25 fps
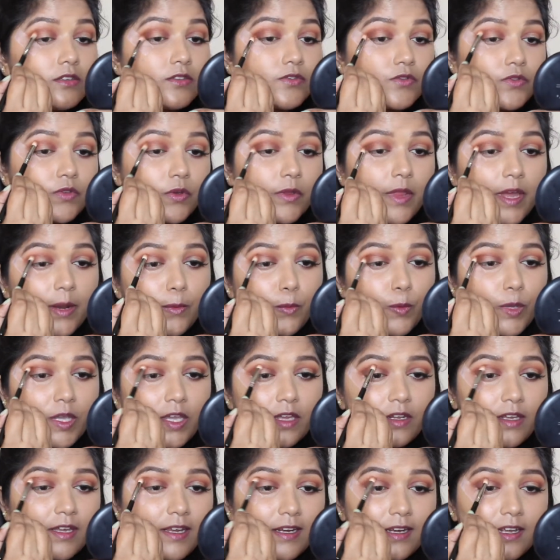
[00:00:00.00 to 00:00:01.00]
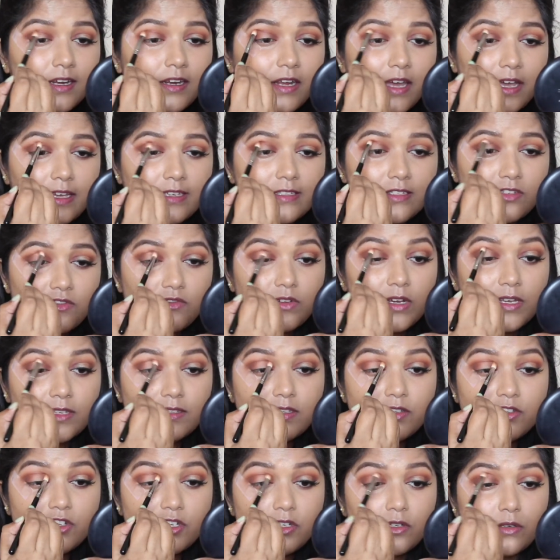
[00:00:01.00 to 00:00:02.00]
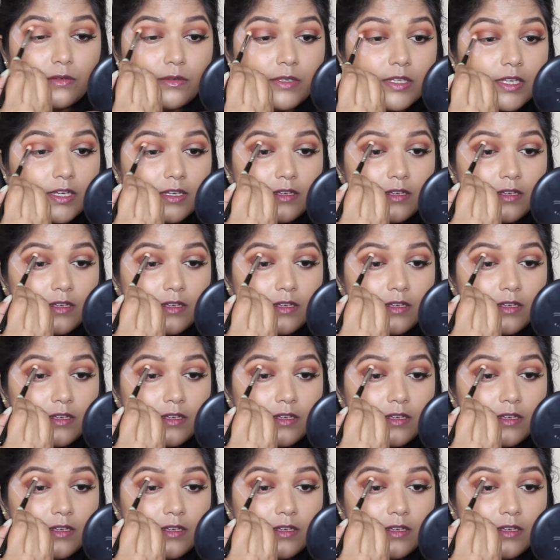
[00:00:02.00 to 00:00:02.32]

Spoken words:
so that we can get a nice transition over